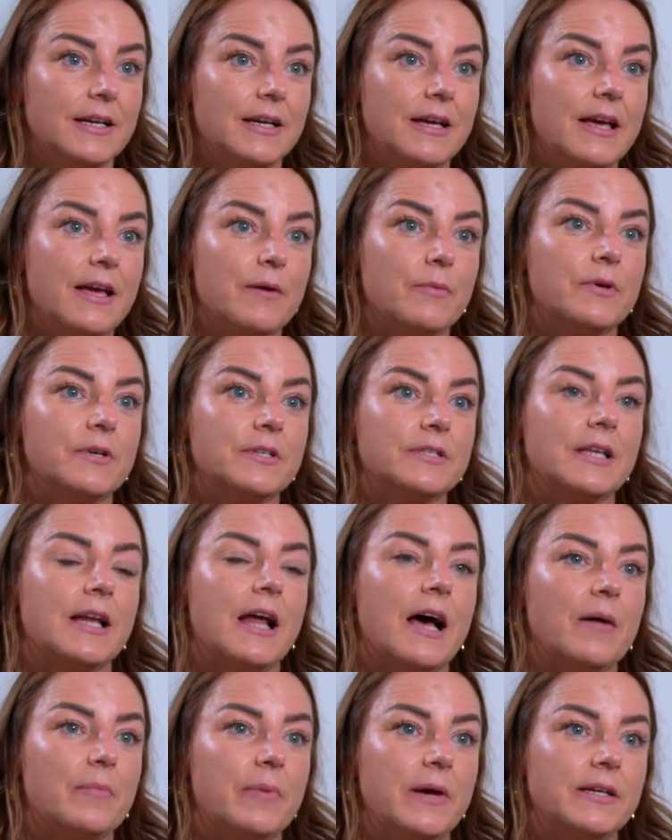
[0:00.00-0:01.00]
It was an
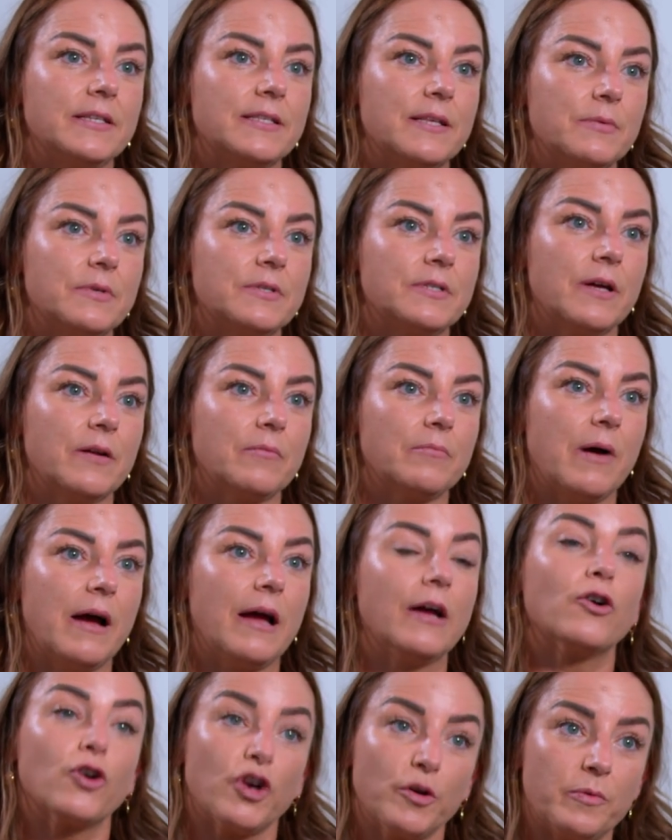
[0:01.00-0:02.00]
art piece that was done by
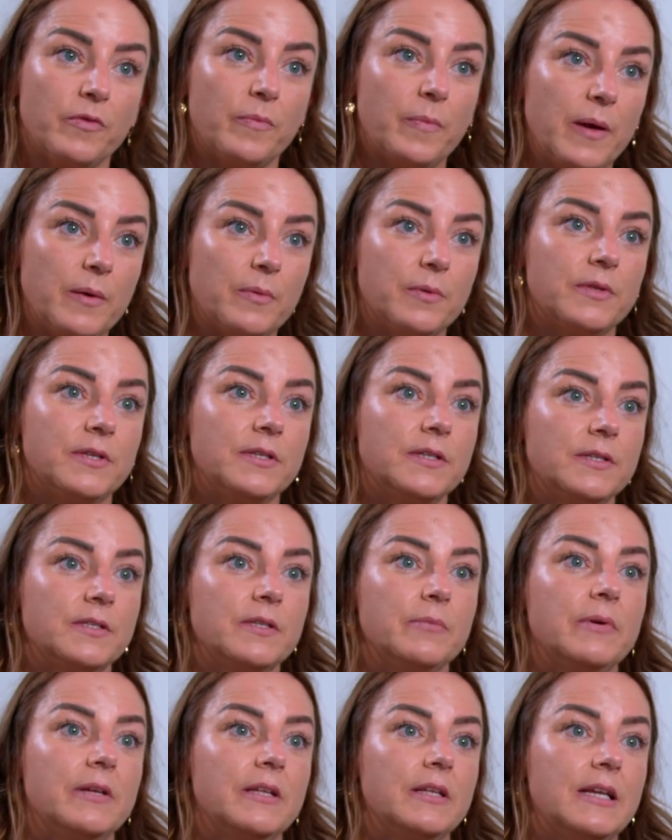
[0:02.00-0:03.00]
a group of people with a
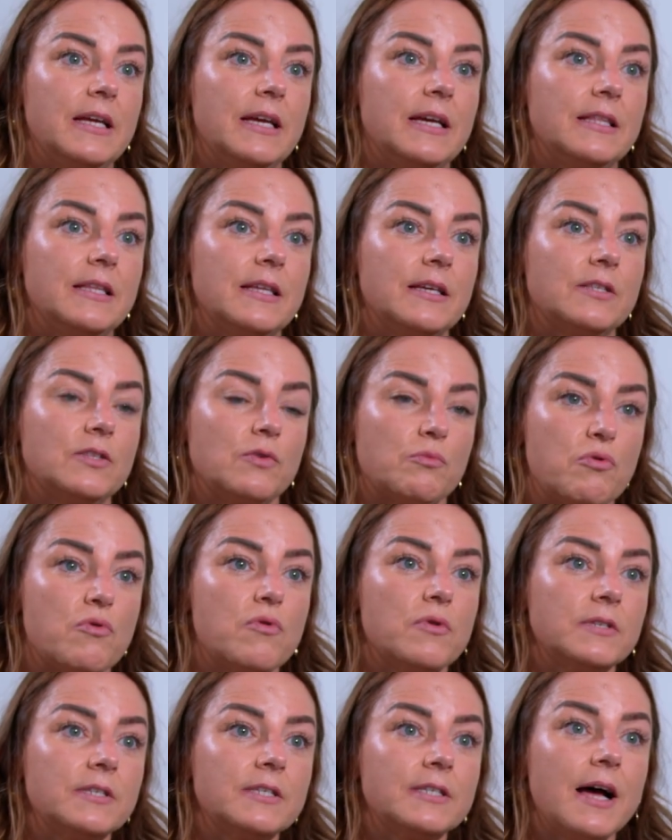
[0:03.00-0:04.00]
disability and their
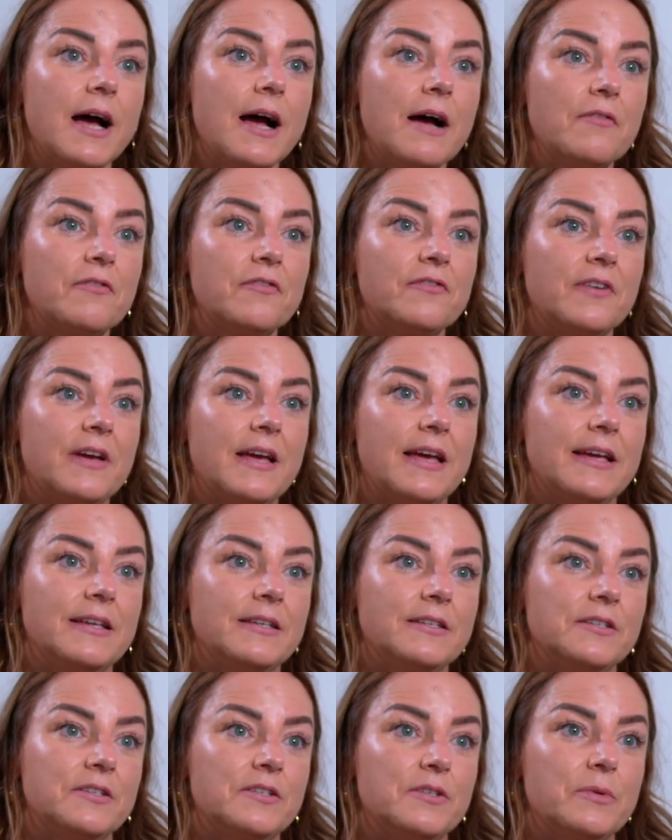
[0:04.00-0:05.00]
support staff,
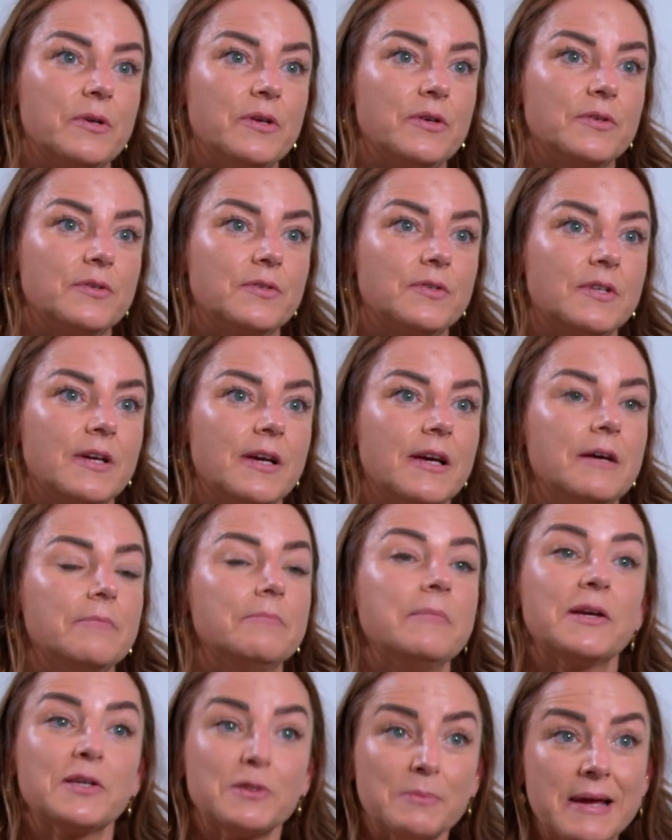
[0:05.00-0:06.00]
and we used
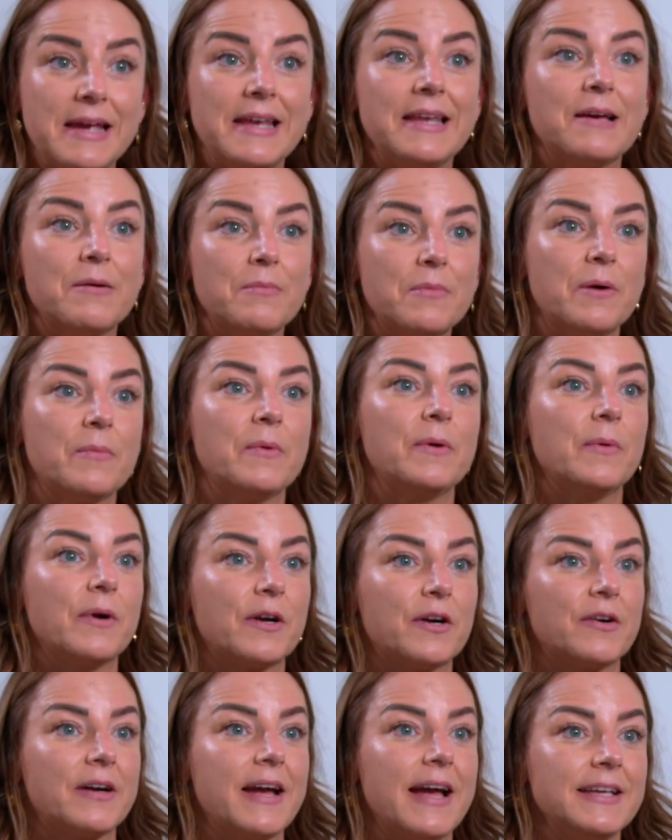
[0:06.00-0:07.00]
mixed medium when we were
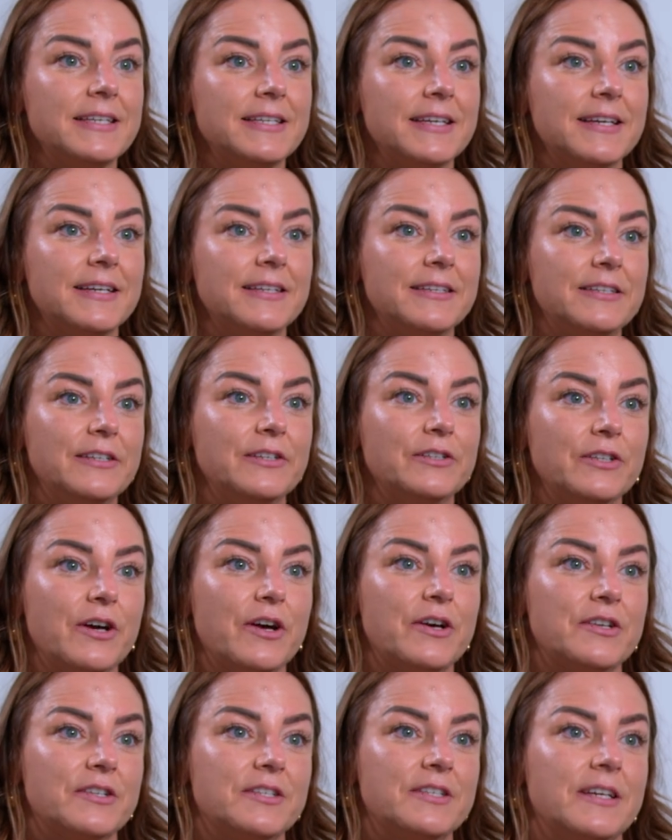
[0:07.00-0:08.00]
creating it. You'll
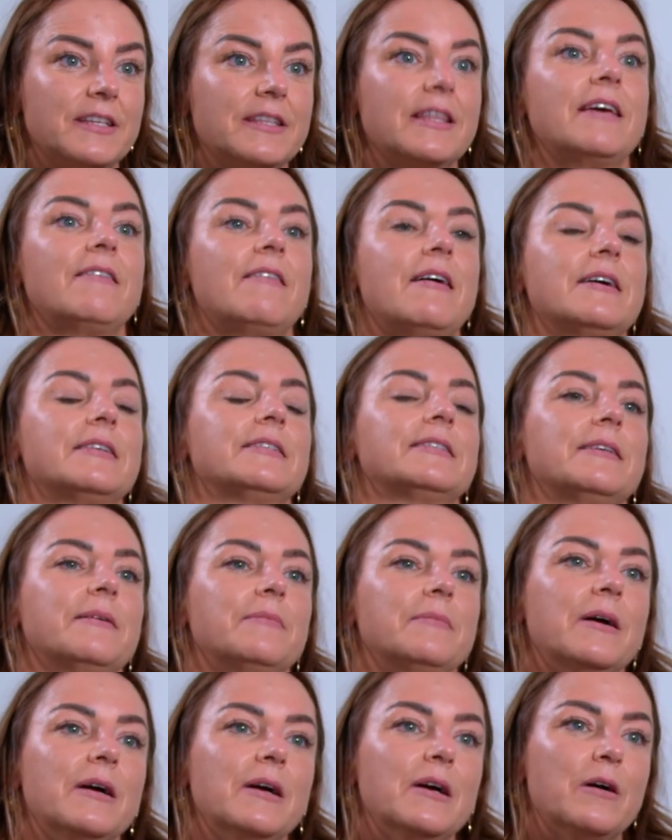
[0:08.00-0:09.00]
notice that there are
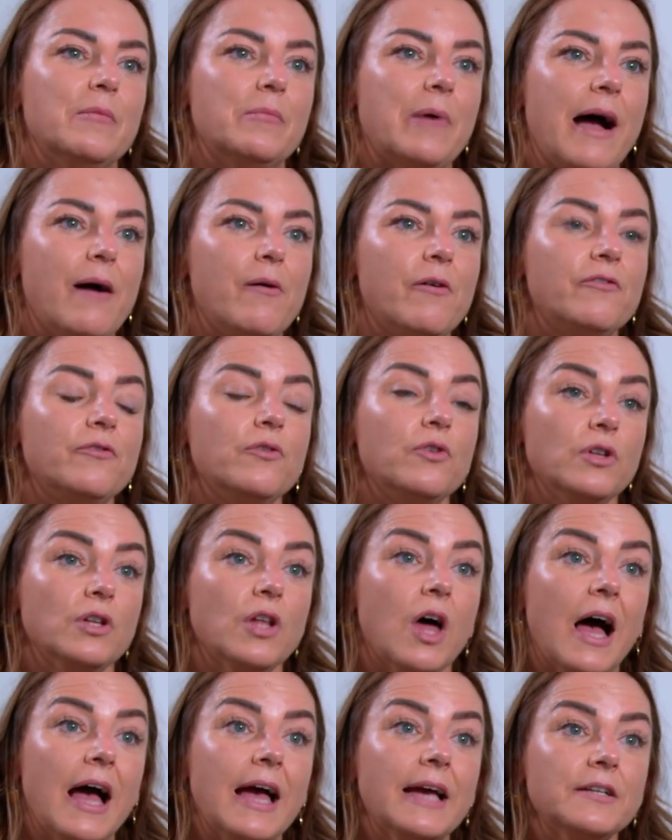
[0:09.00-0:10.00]
some powerful
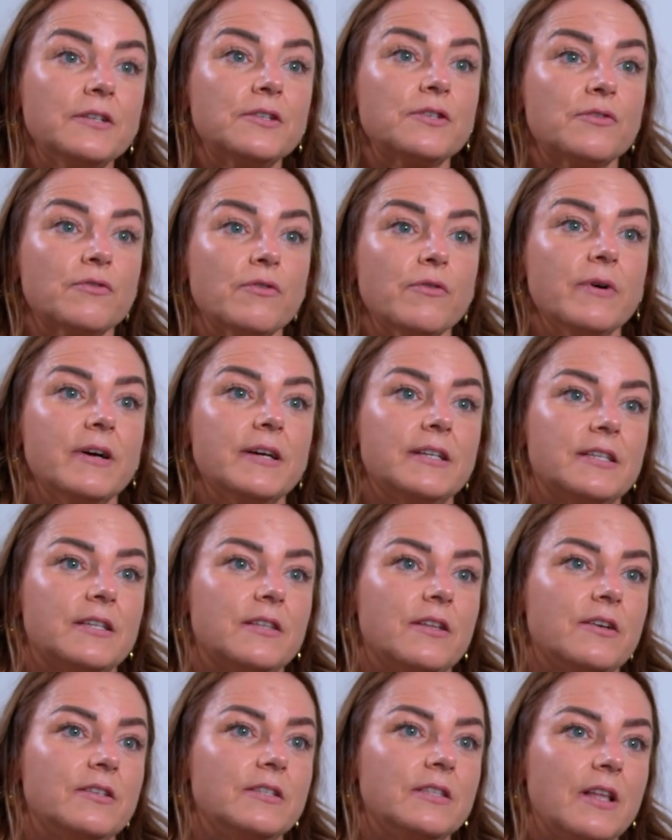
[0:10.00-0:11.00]
lines through it, and
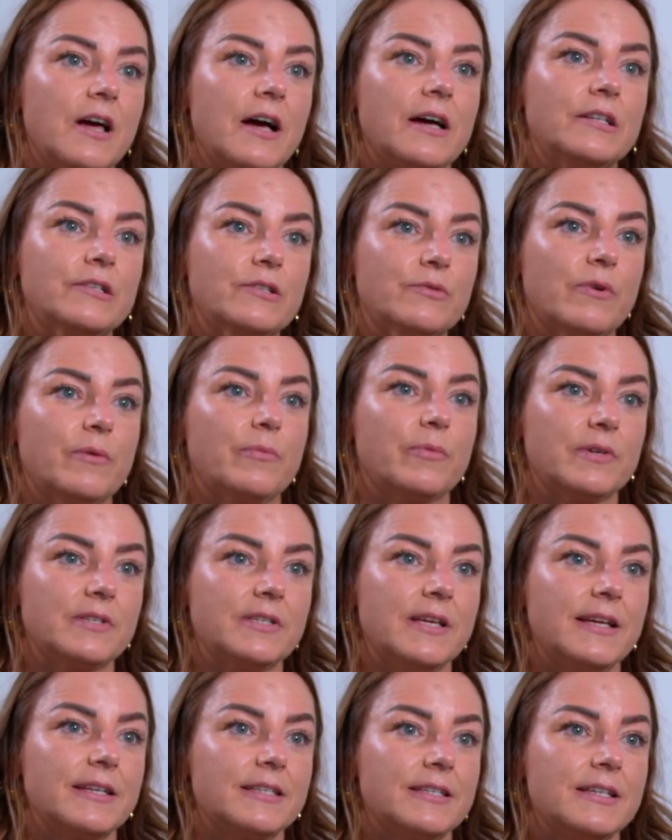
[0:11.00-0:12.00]
those lines
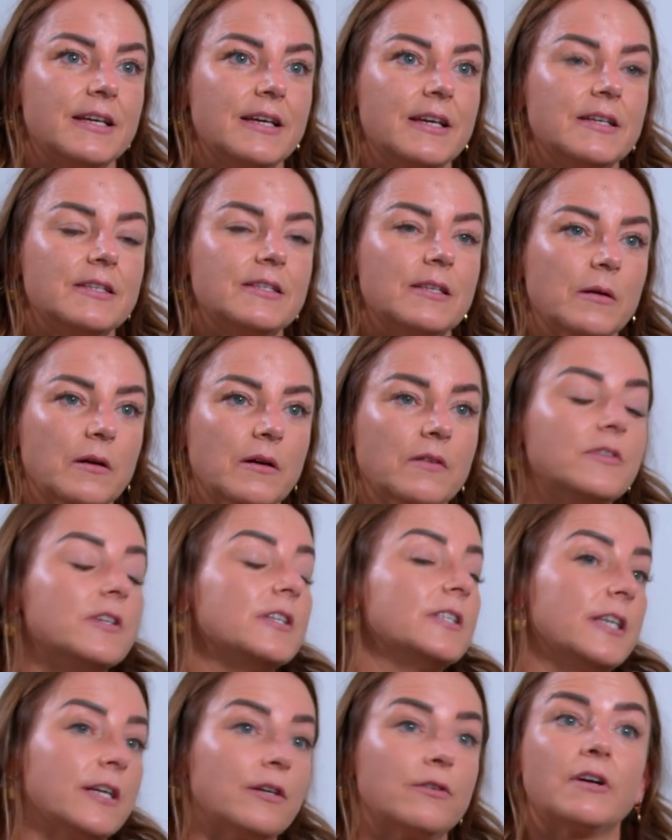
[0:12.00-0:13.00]
represent some of the
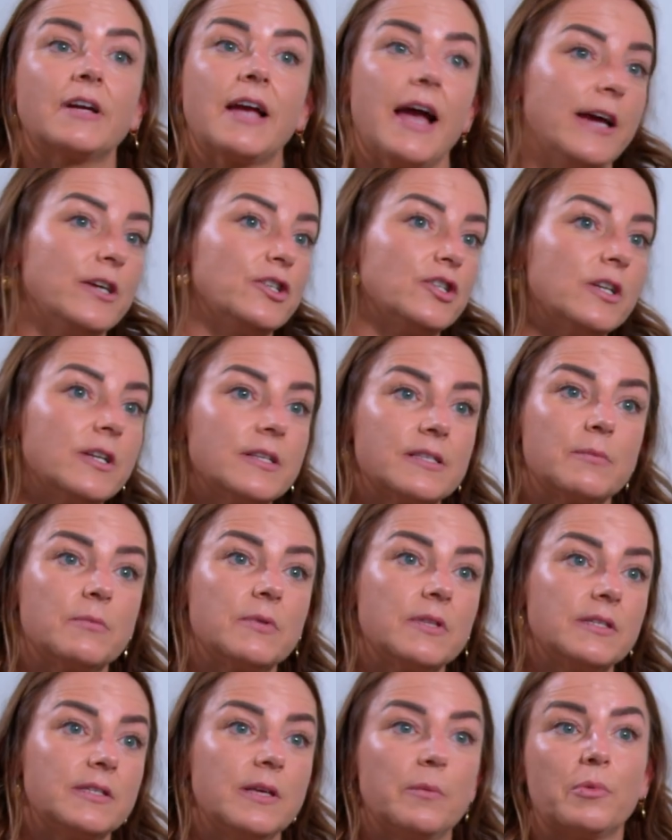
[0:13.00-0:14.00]
segregation and some of
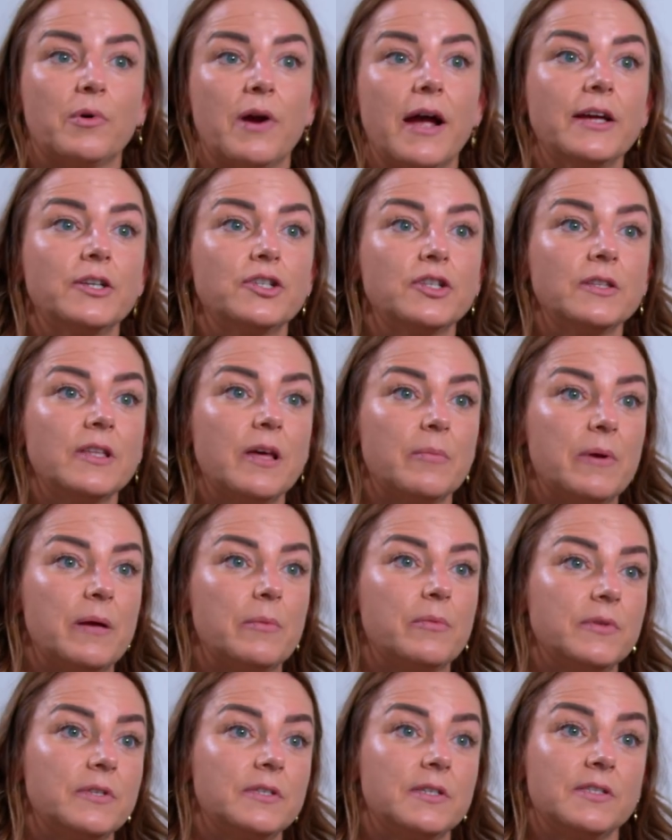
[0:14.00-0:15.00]
the separation that
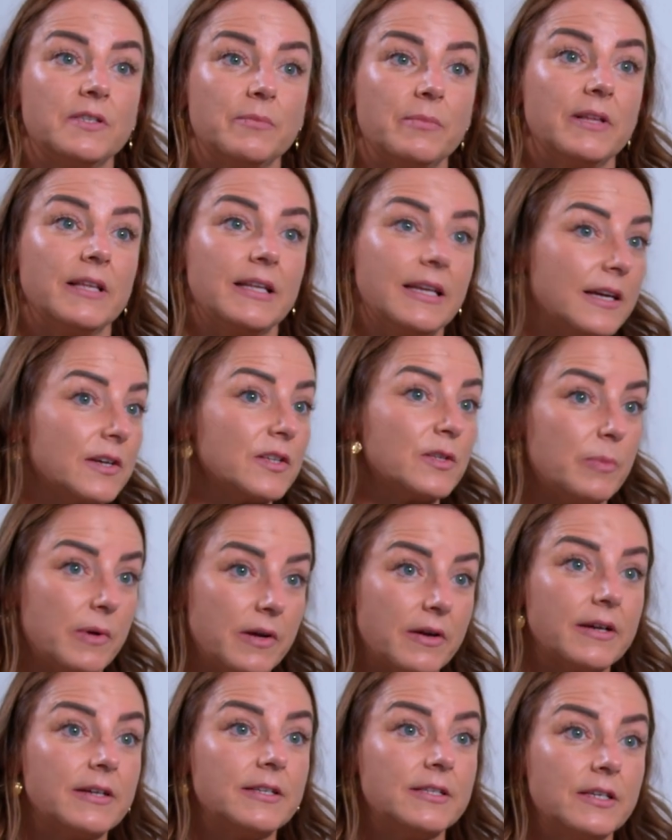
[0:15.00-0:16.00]
people with a disability
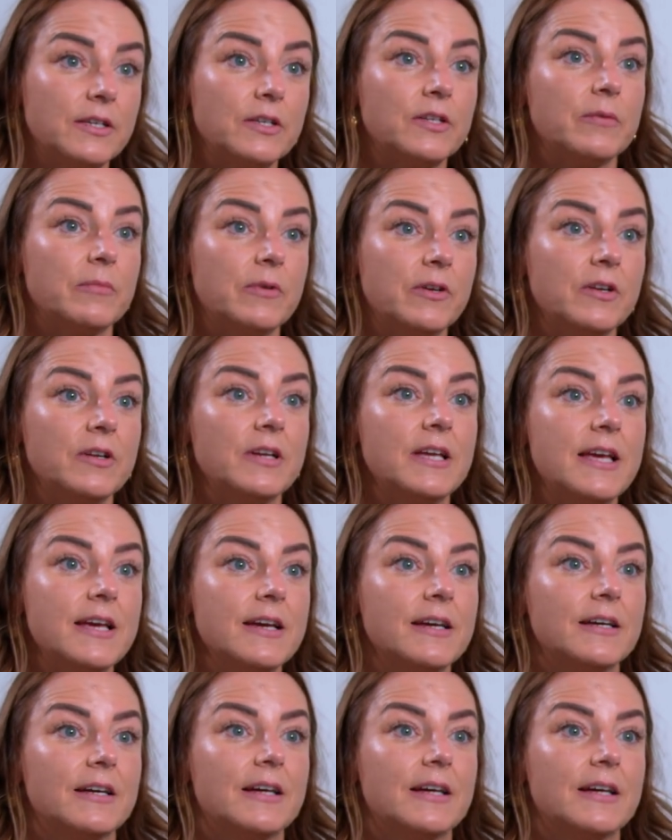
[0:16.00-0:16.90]
experience in community.